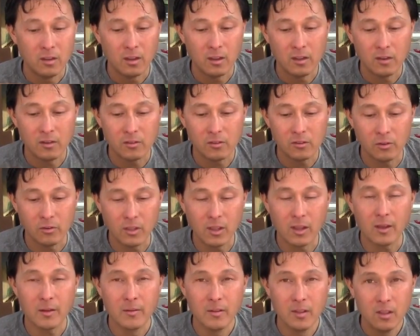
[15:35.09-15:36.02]
And so,
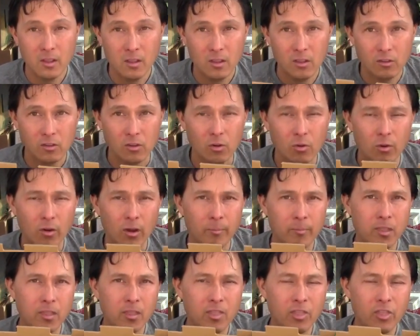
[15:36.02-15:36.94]
yeah. So, I
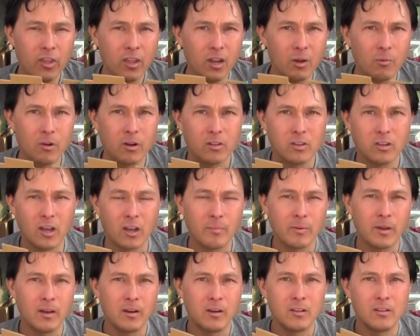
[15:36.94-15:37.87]
mean, the thing I want to talk
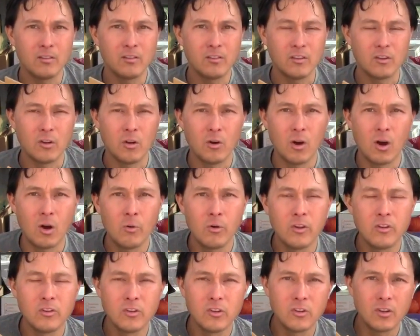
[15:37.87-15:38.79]
about is, you know,
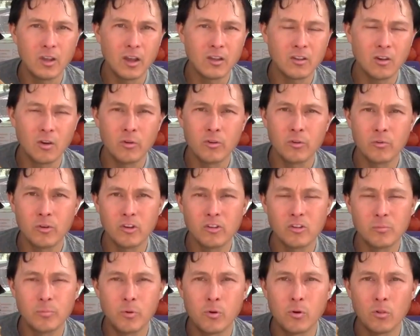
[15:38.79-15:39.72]
always, you guys always want to
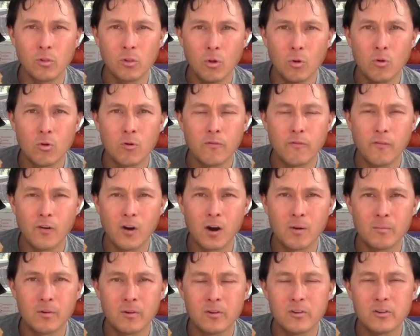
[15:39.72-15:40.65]
support local
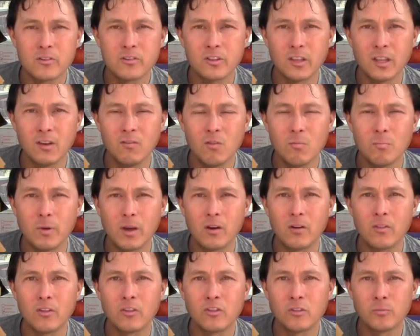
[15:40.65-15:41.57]
farmers, and even
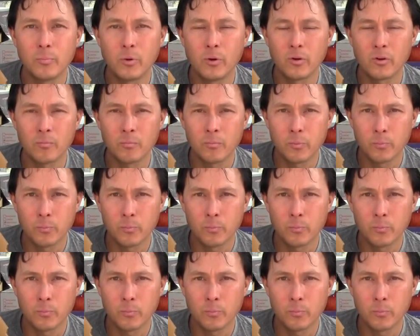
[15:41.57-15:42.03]
better than support,